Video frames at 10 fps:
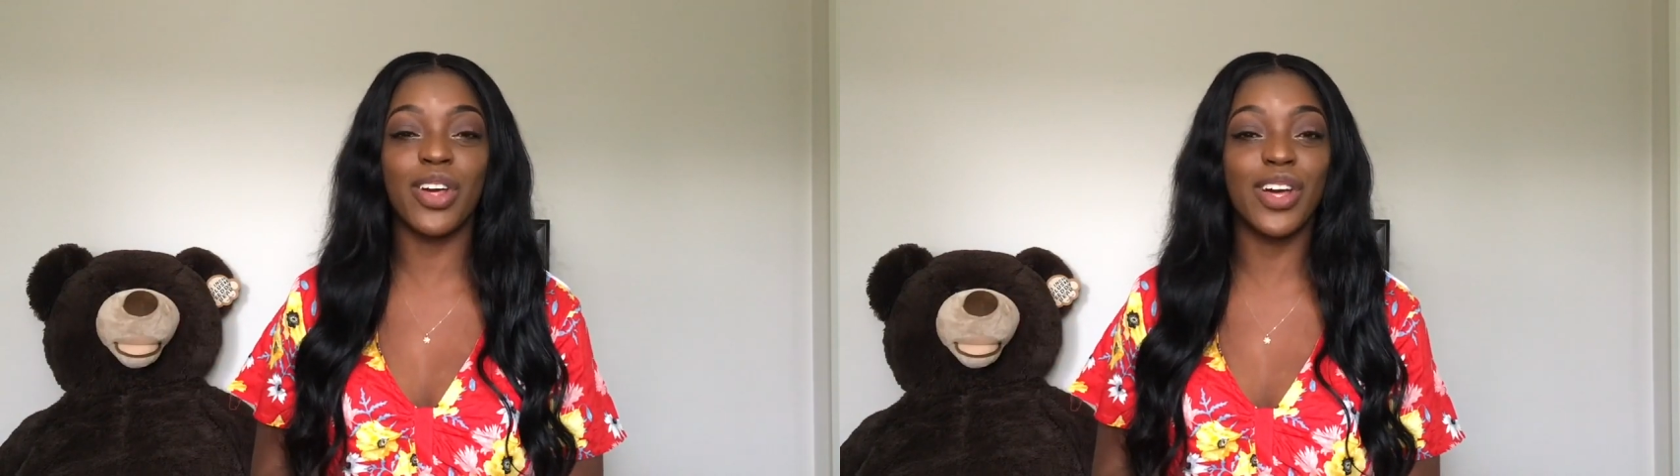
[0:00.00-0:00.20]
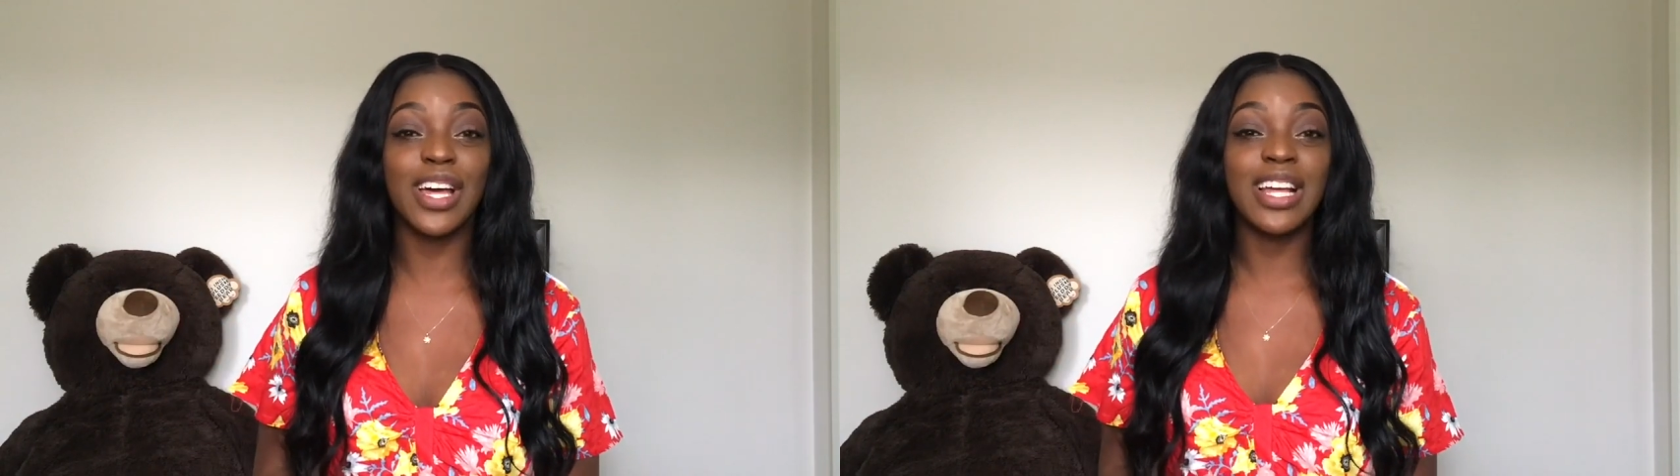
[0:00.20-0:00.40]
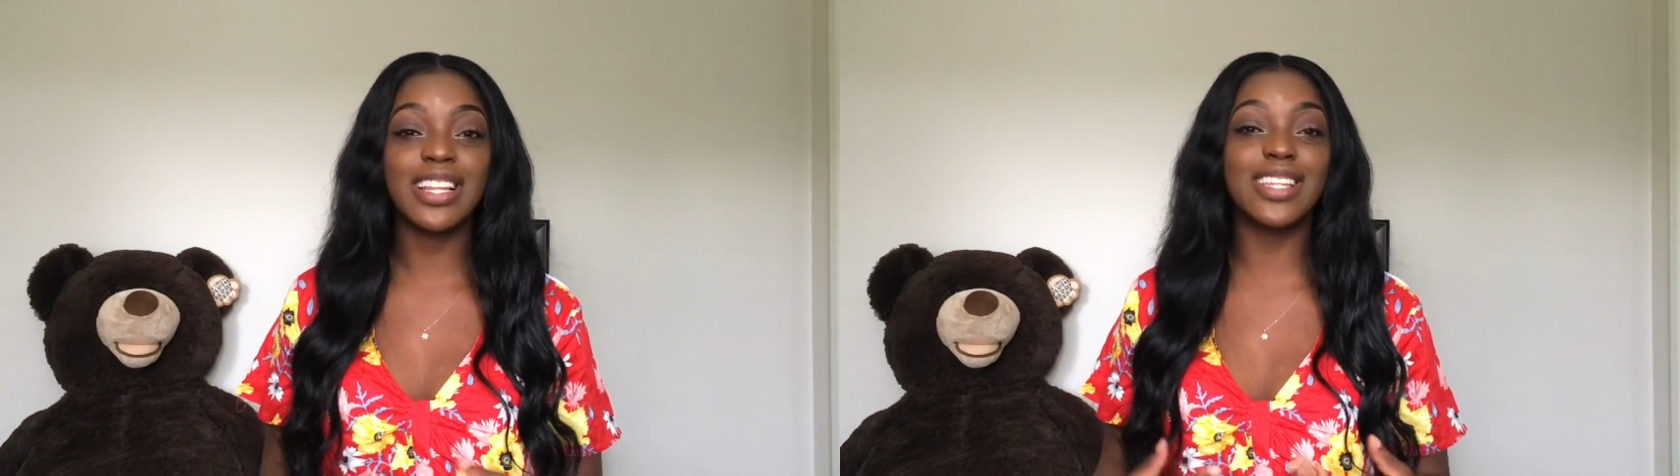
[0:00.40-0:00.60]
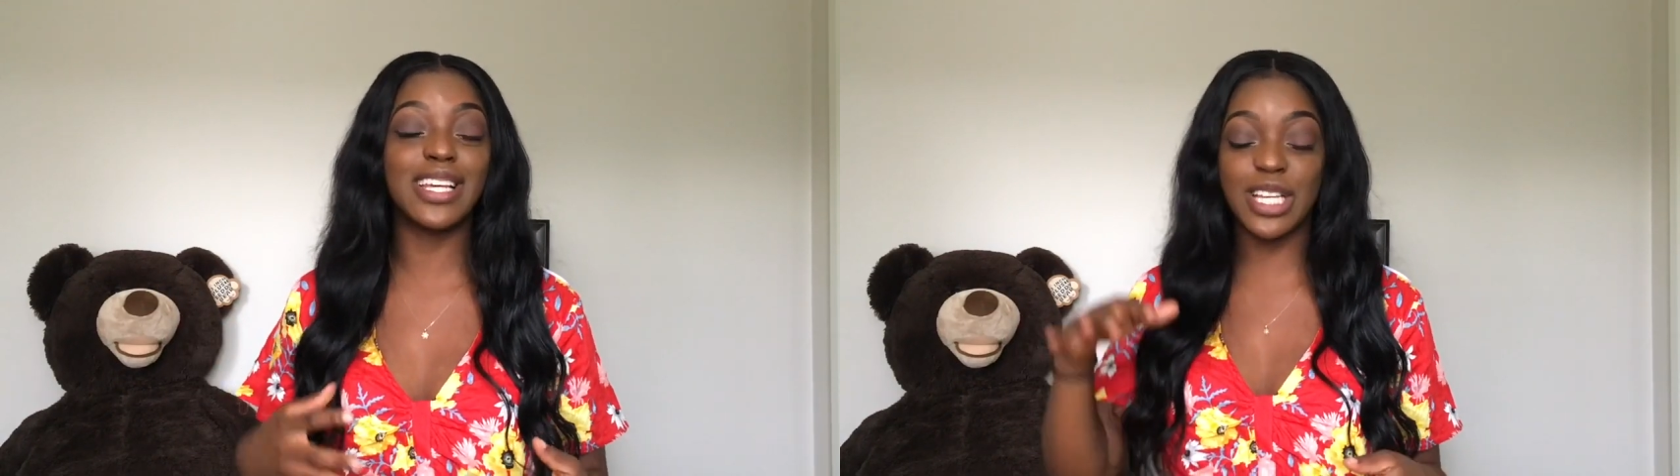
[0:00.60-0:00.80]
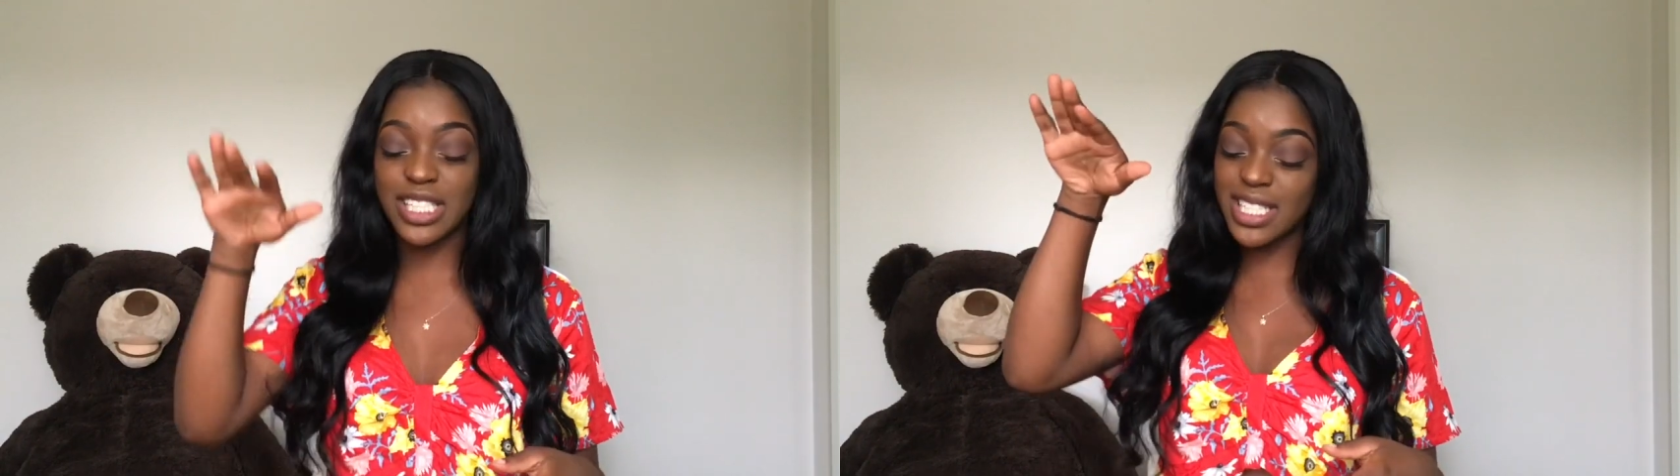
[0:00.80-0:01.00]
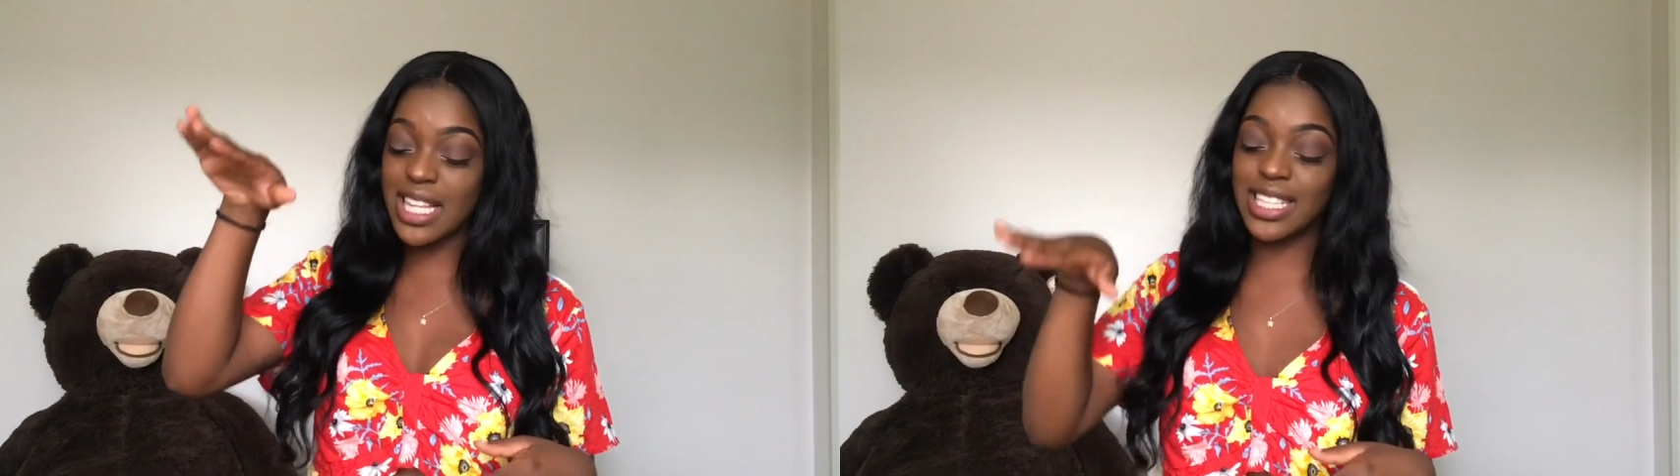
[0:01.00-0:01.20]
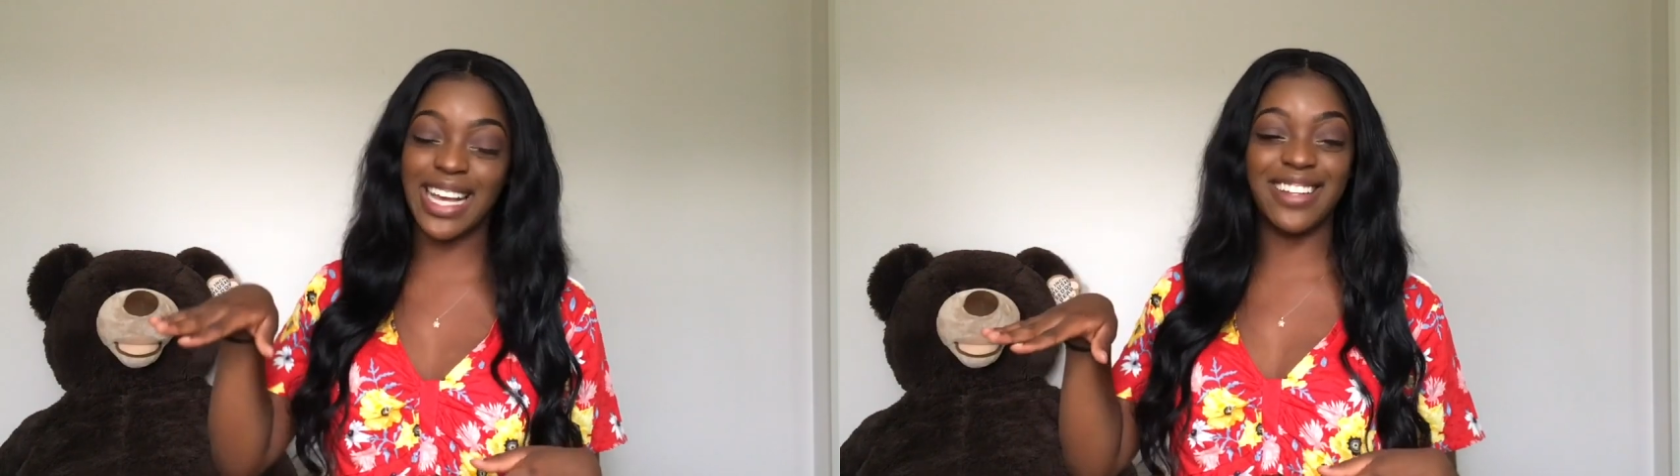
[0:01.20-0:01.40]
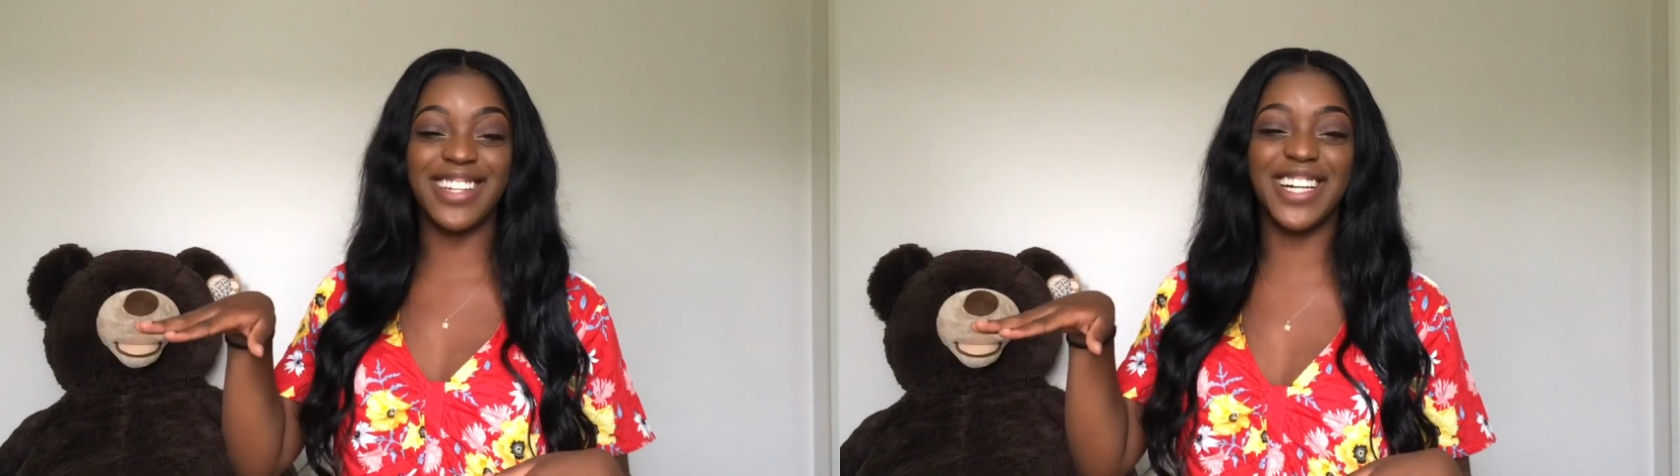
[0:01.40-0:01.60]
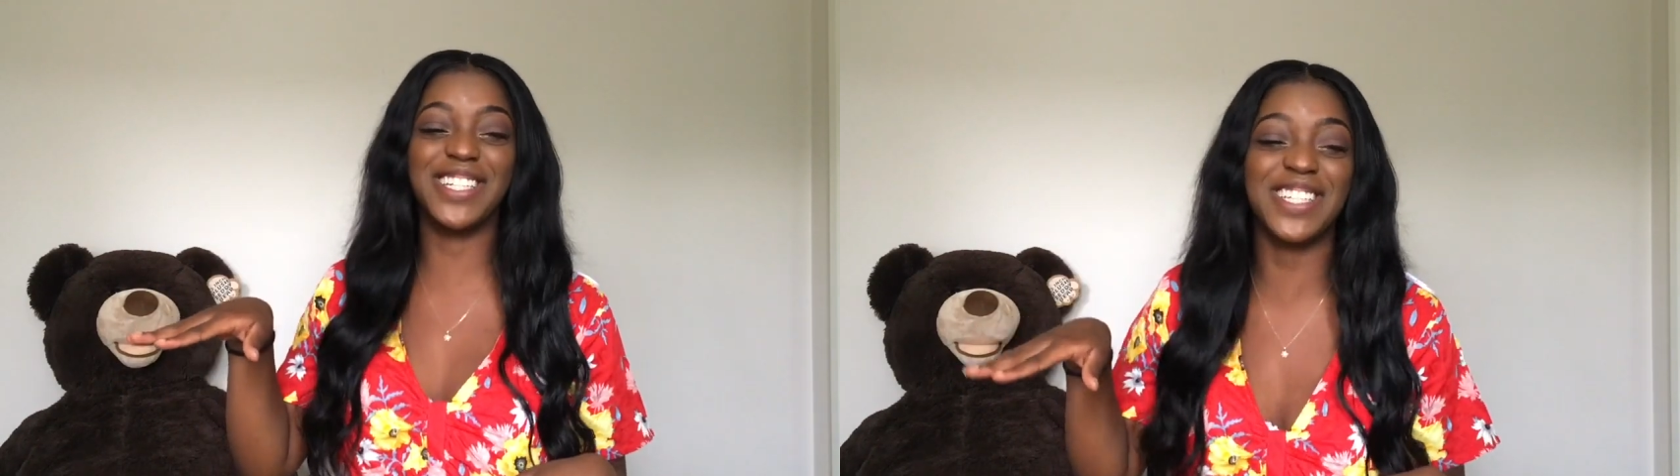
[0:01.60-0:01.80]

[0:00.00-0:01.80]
her because she's down here.